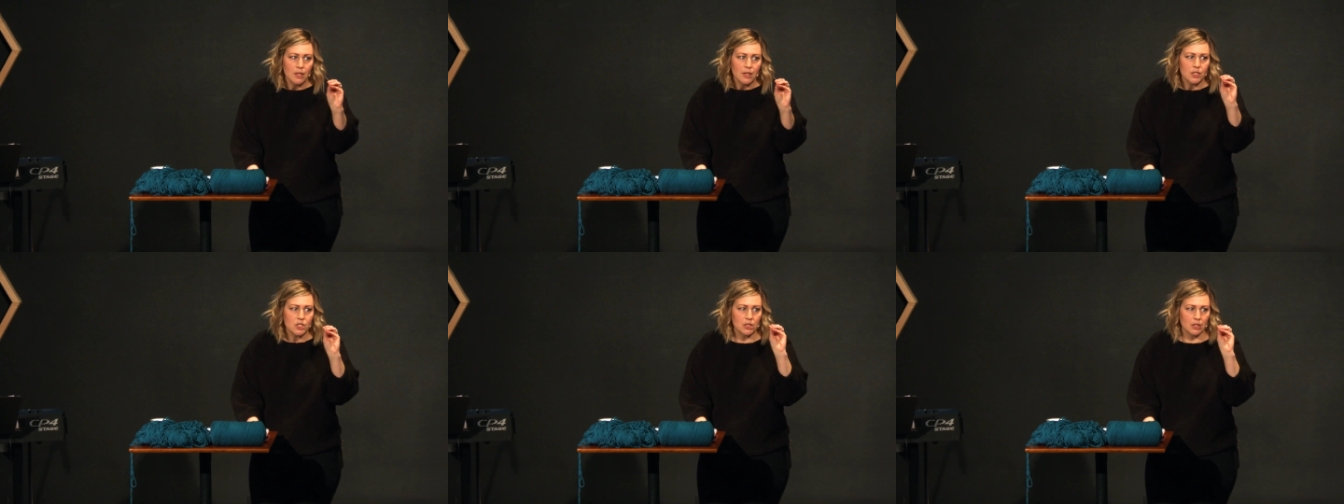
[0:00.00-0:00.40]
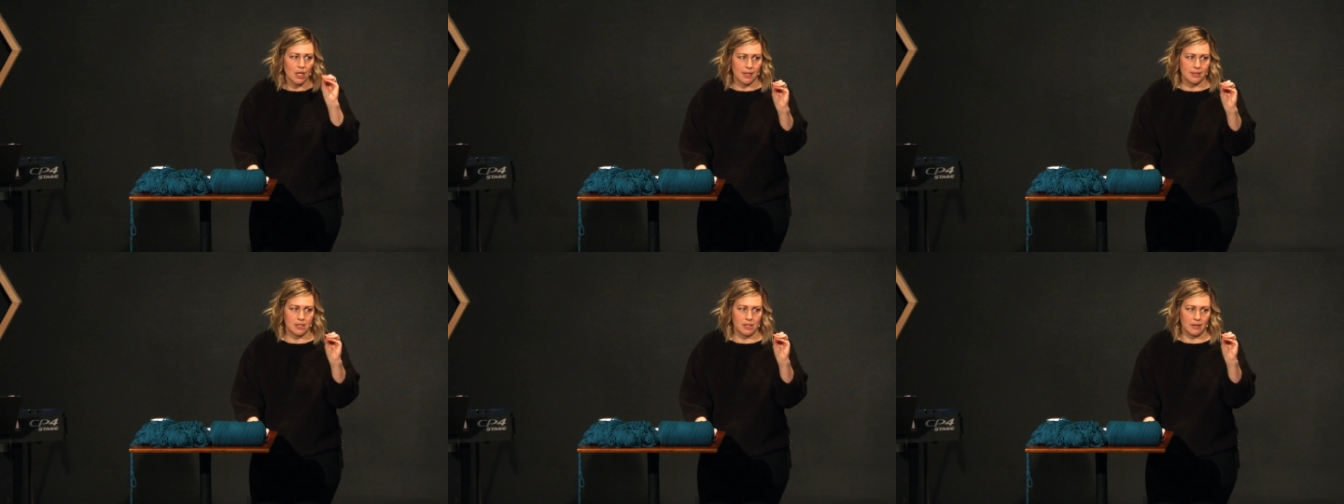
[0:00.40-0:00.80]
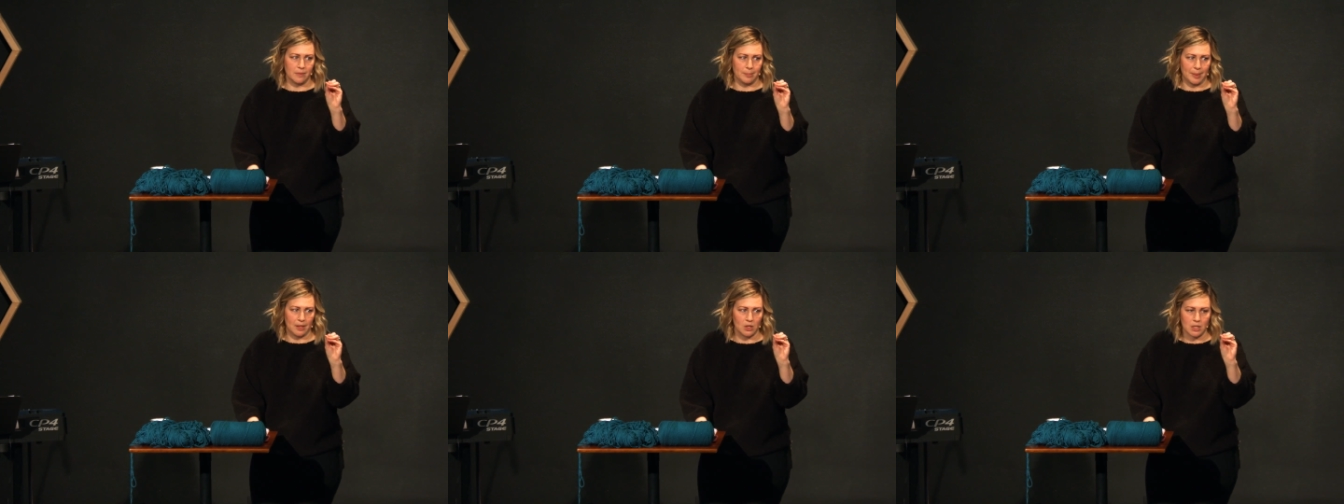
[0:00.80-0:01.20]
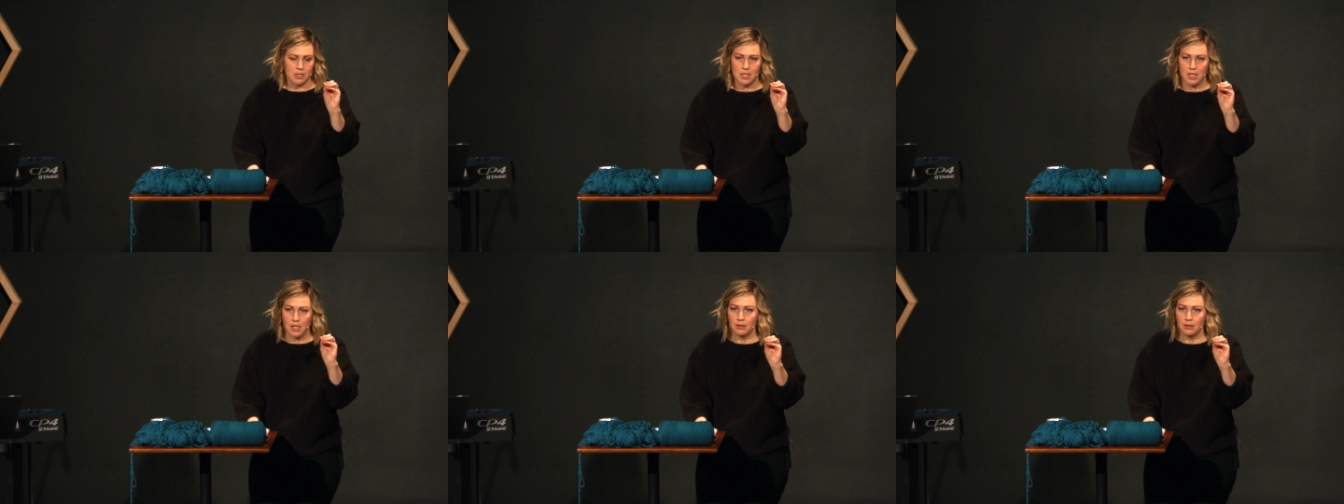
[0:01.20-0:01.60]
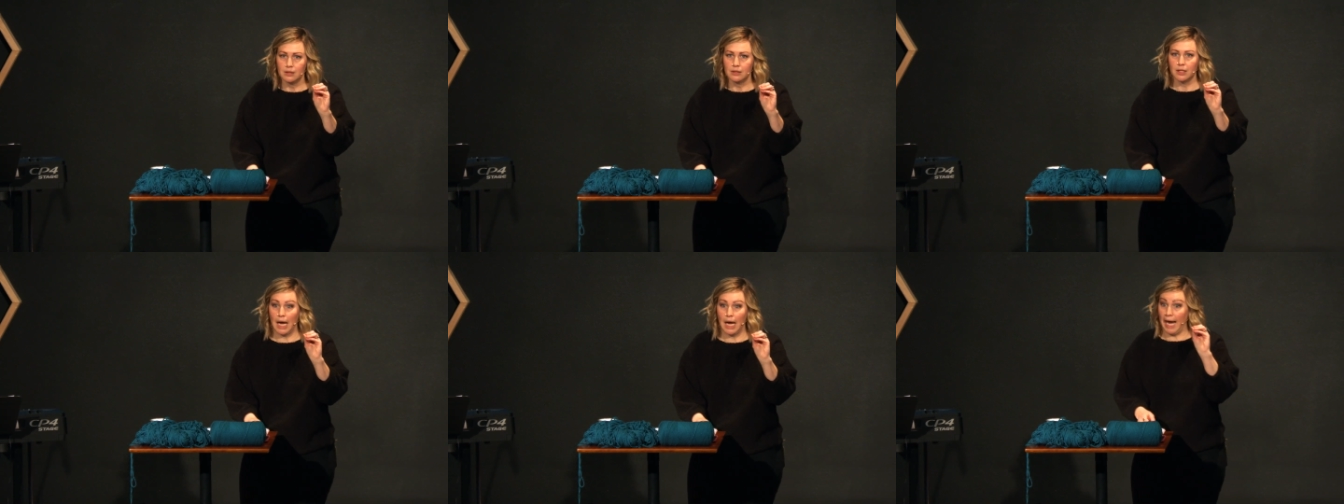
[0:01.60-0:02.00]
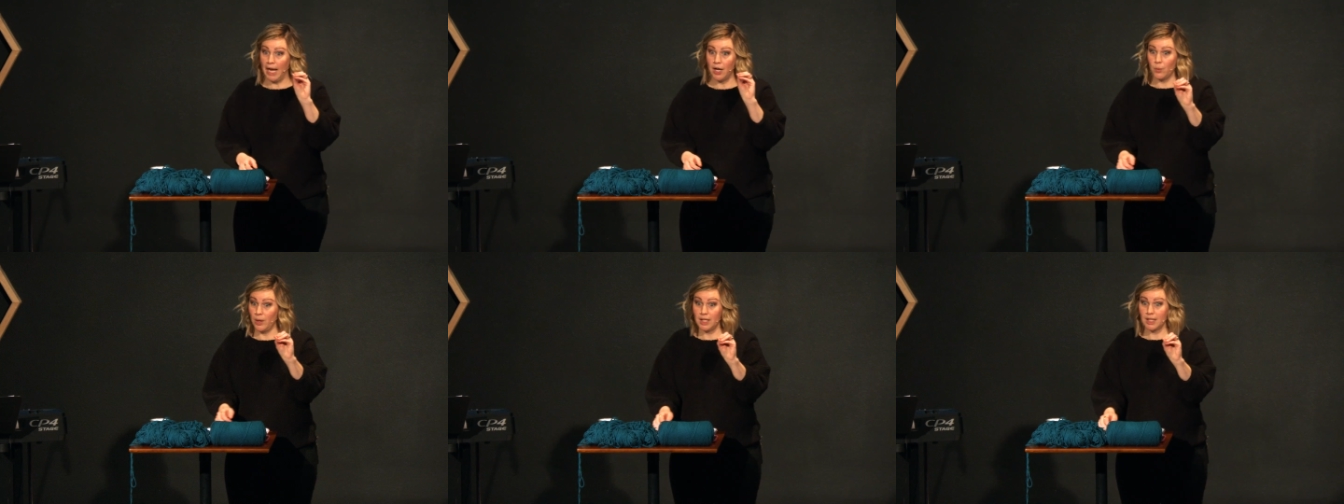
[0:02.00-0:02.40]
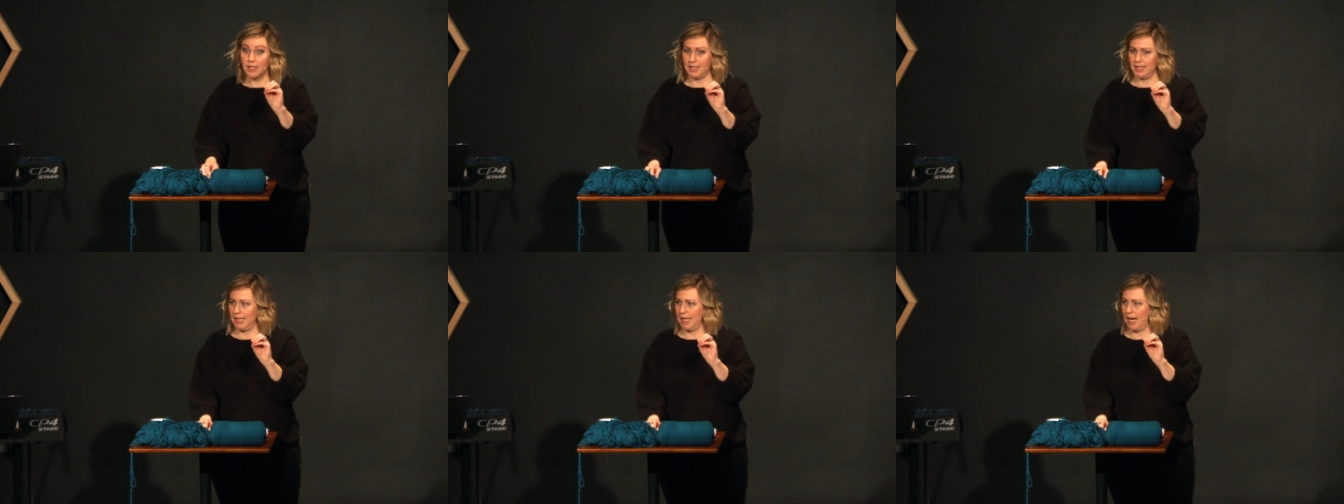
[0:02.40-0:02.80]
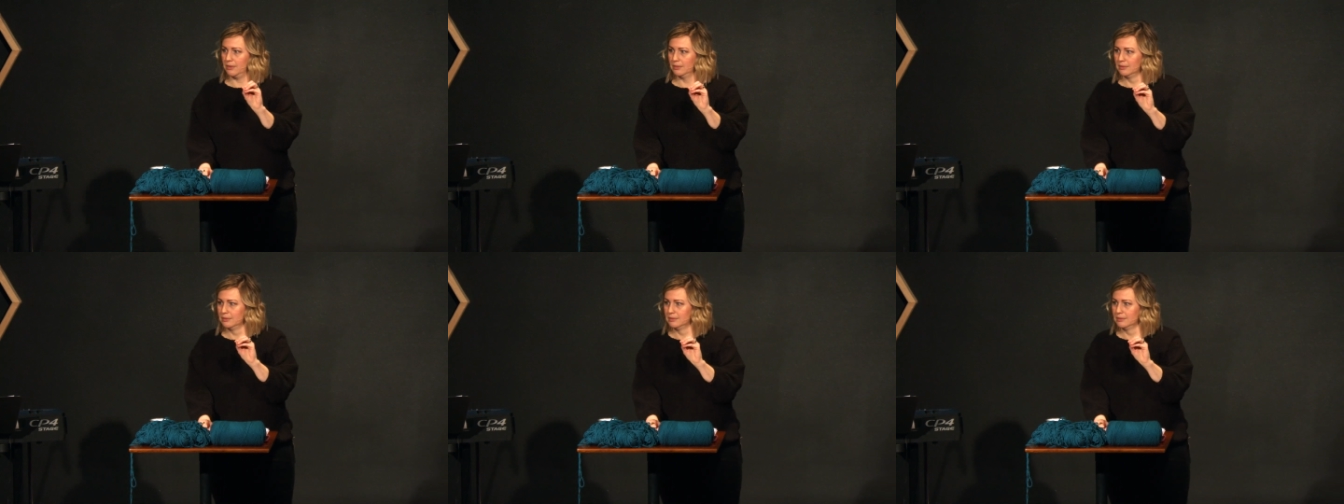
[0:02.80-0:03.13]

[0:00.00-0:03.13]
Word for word: There's a lot of stuff in my closet. I don't want to clean it out.